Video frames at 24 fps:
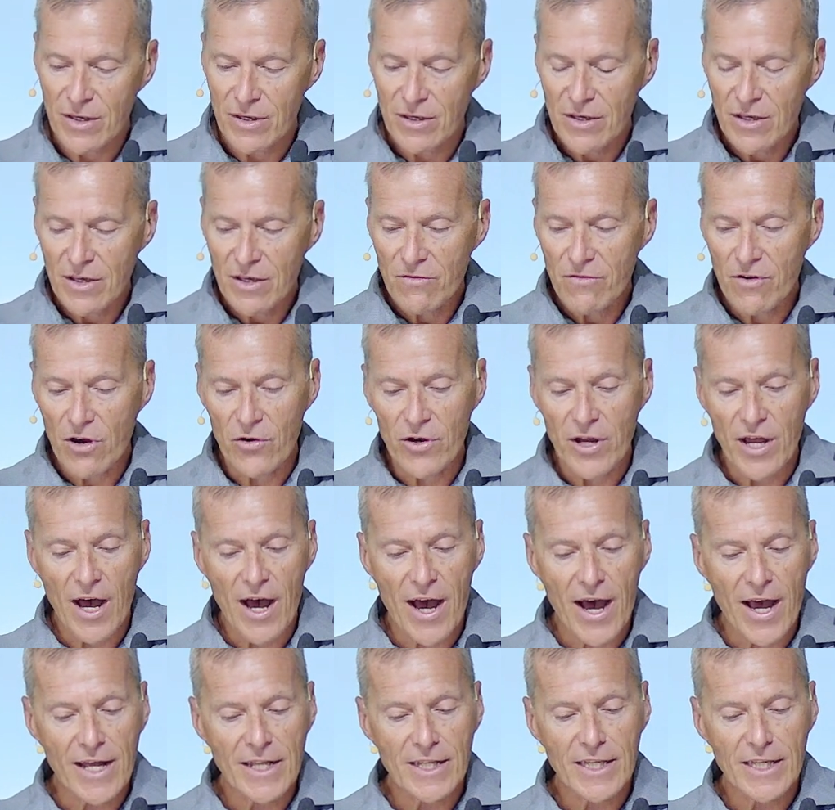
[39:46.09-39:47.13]
very
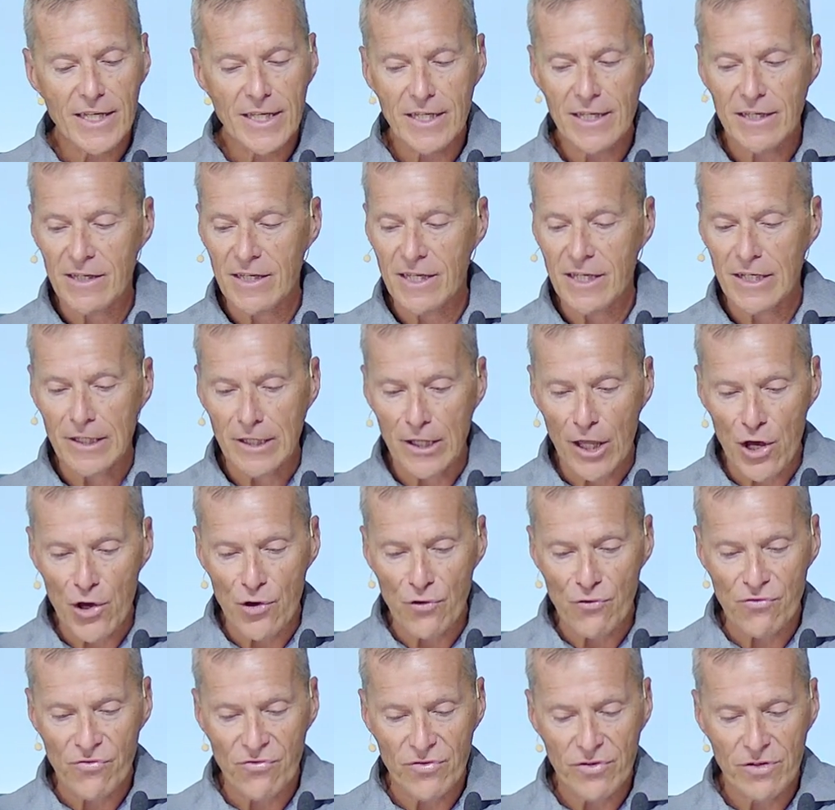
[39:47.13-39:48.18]
highly in
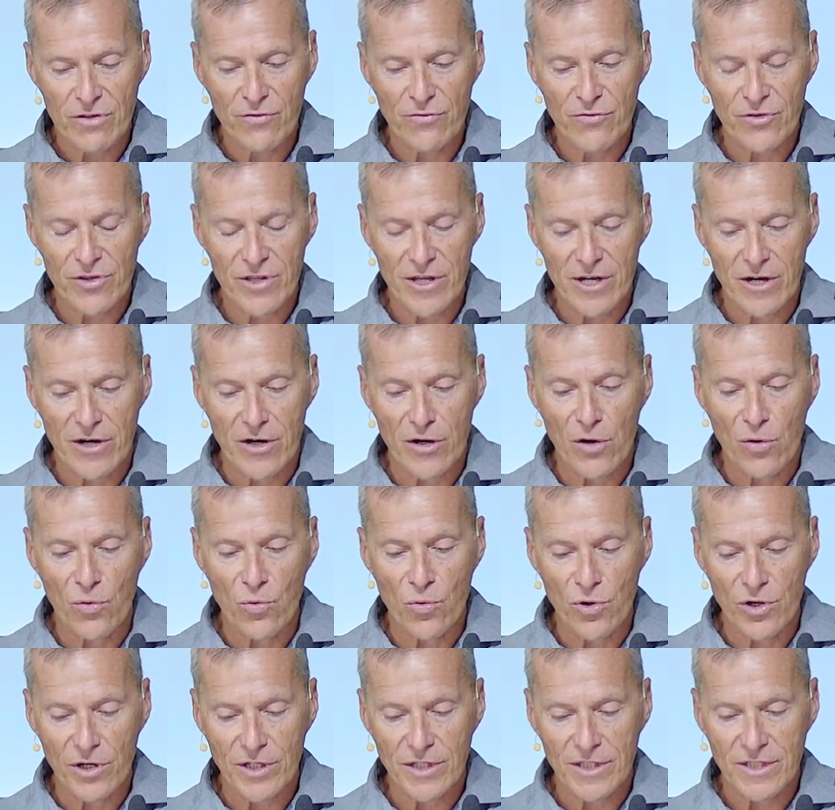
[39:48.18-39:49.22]
love for their
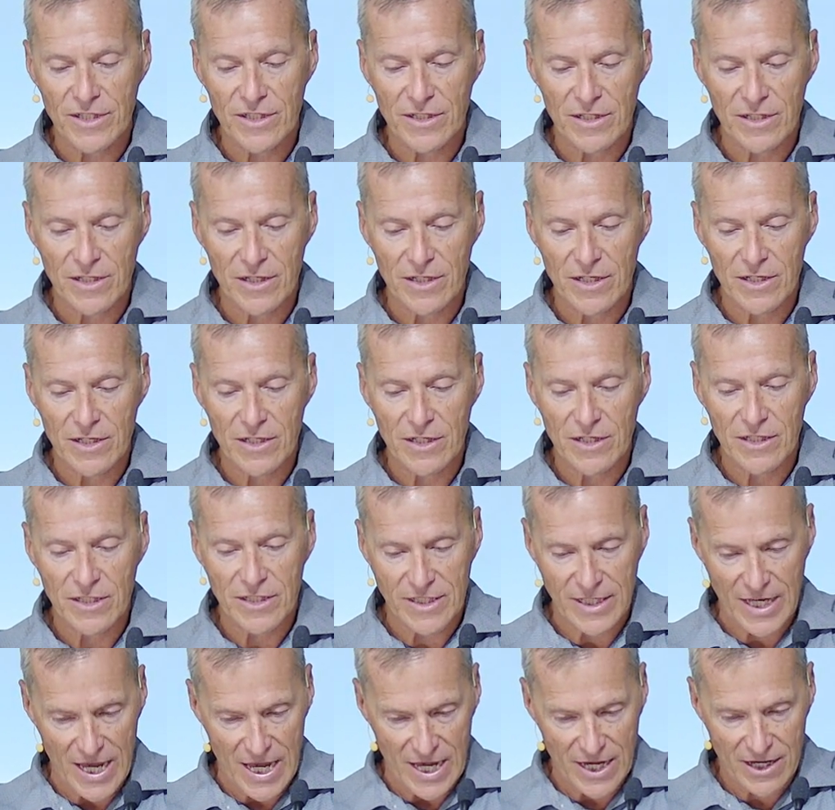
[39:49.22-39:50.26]
work's
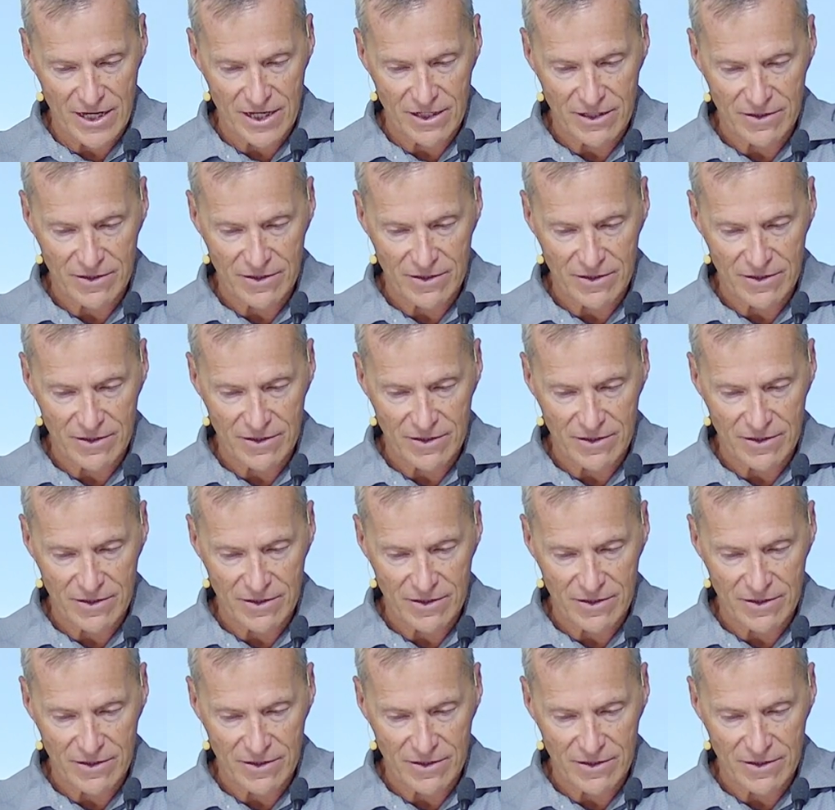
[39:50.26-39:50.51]
sake.